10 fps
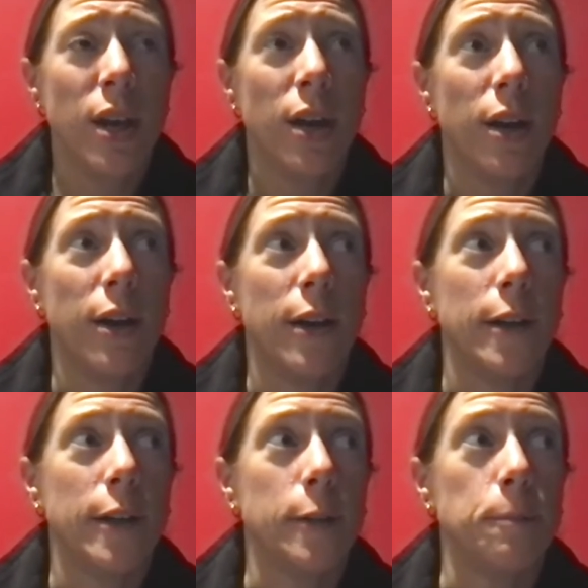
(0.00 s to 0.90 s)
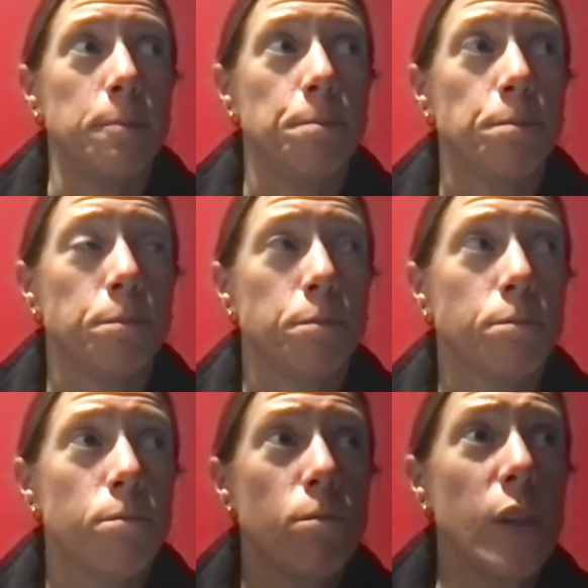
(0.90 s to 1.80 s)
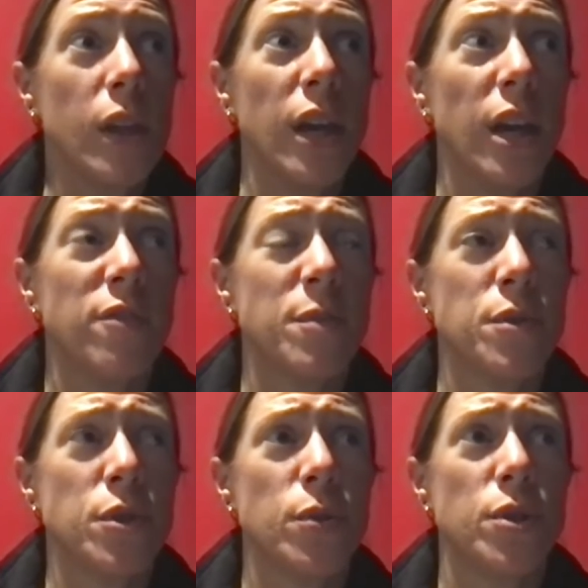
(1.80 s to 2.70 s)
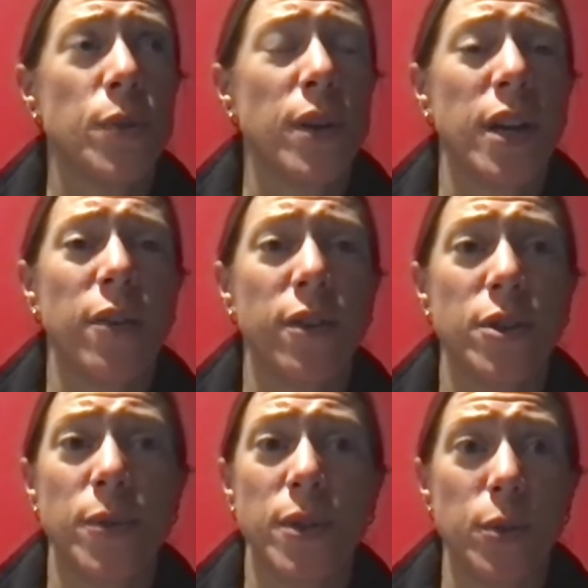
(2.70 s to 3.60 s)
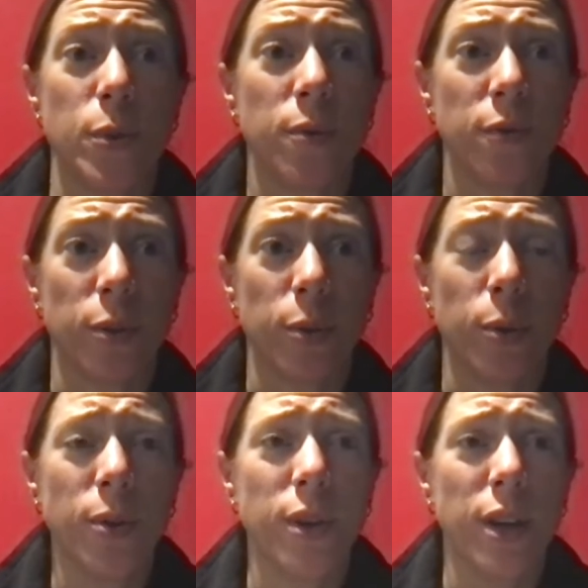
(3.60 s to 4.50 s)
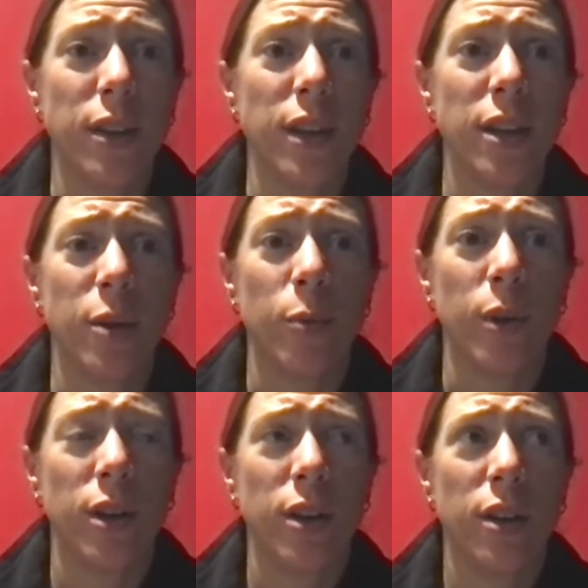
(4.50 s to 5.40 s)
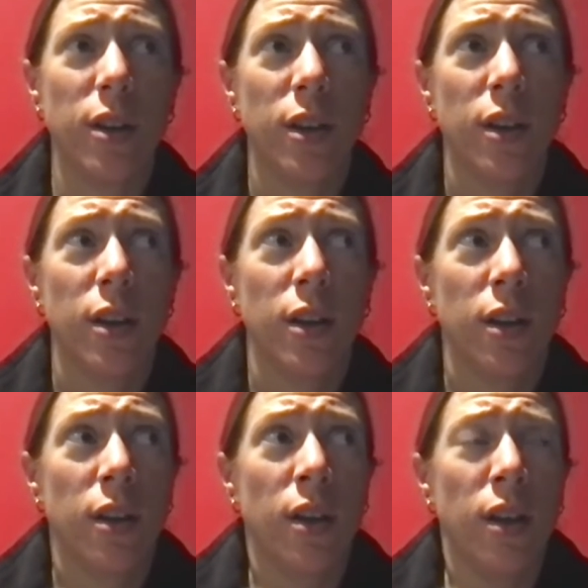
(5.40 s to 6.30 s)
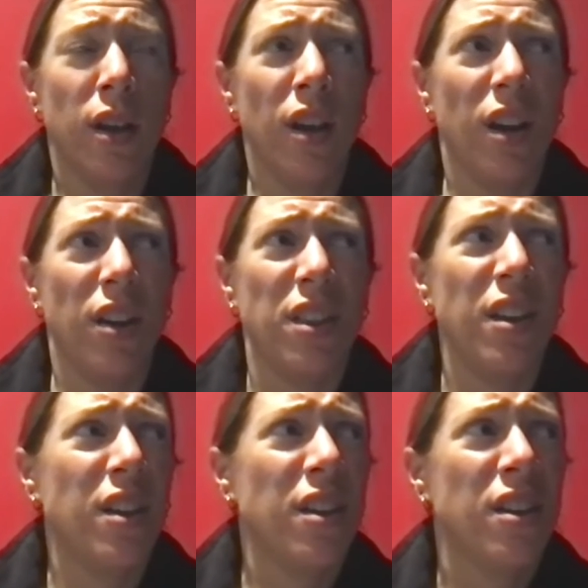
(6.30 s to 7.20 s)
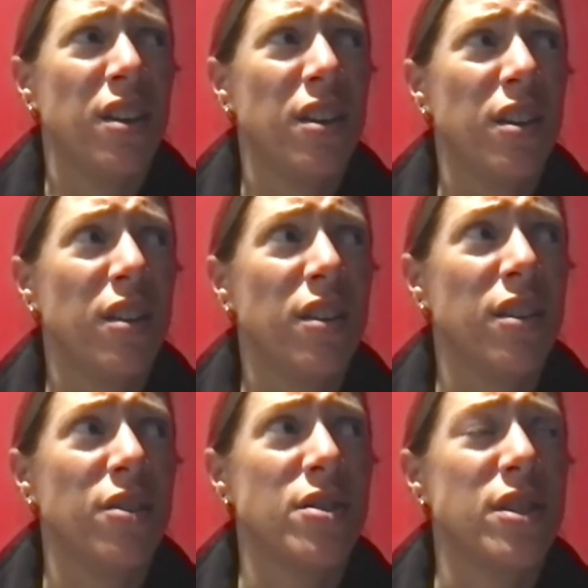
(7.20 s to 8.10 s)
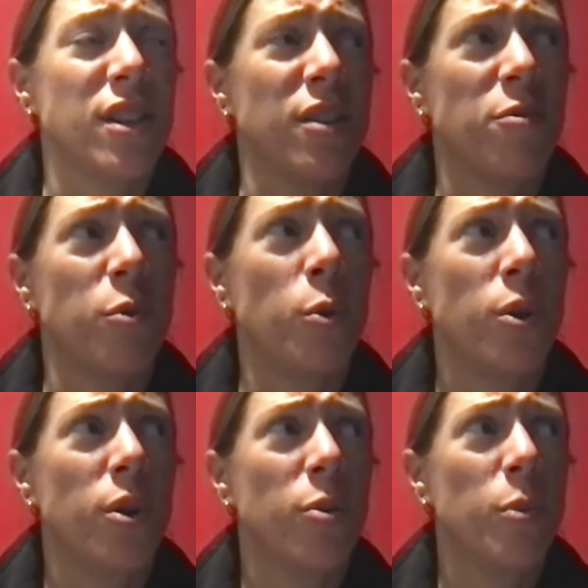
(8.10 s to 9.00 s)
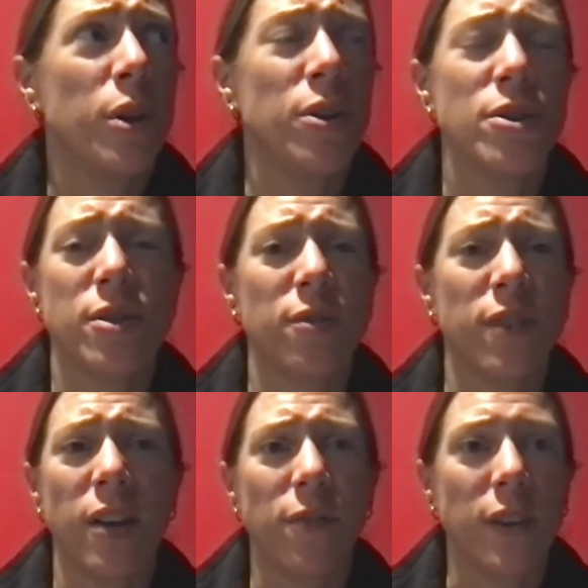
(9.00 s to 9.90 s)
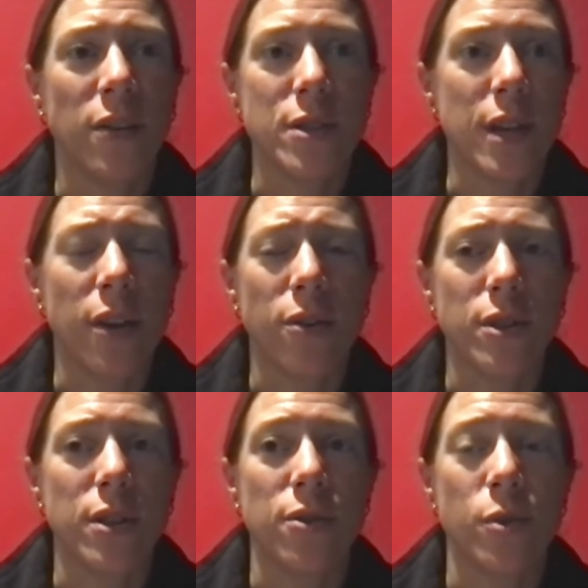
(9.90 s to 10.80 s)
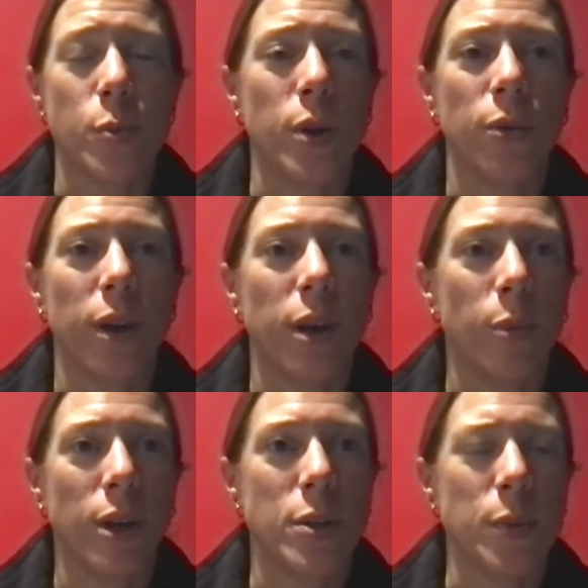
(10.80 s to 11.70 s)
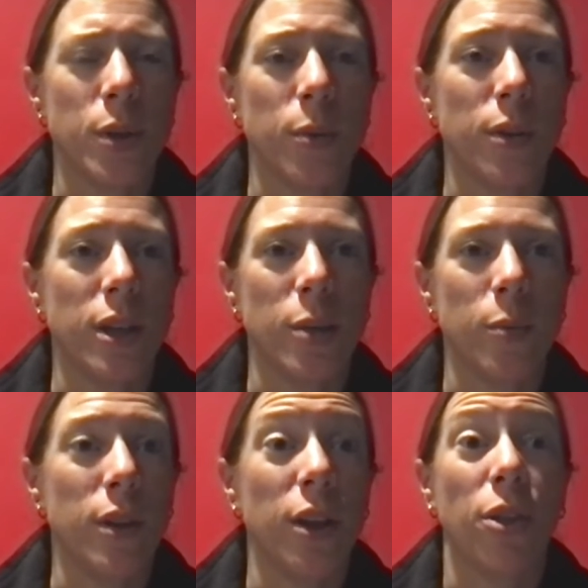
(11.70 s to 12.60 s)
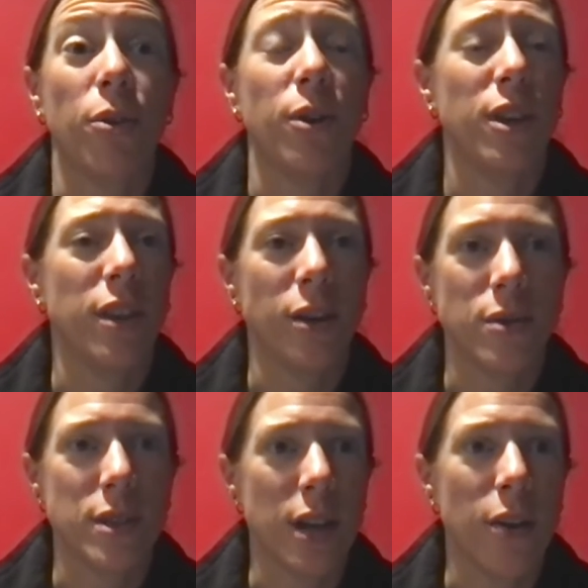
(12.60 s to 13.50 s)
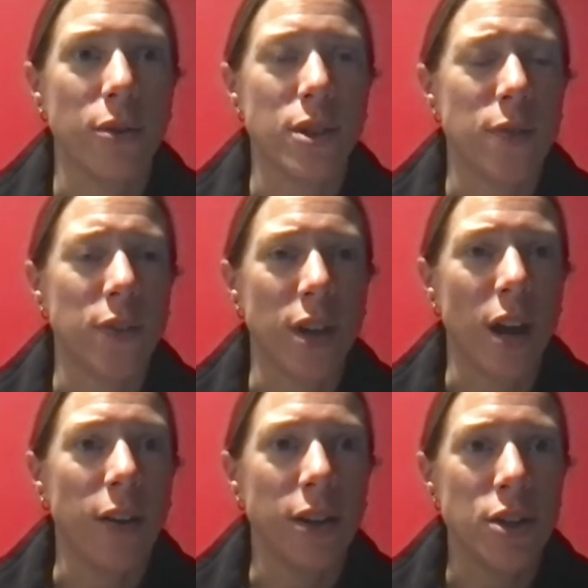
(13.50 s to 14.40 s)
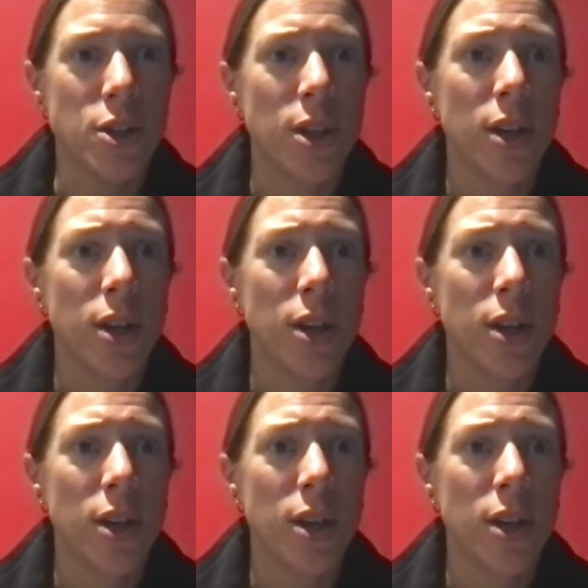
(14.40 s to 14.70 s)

I have some students right now that are doing Doodle for Google, and they can win, I think there's like 4 winners of $5,000, and there's one grand prize winner where they can win like $30,000 for college.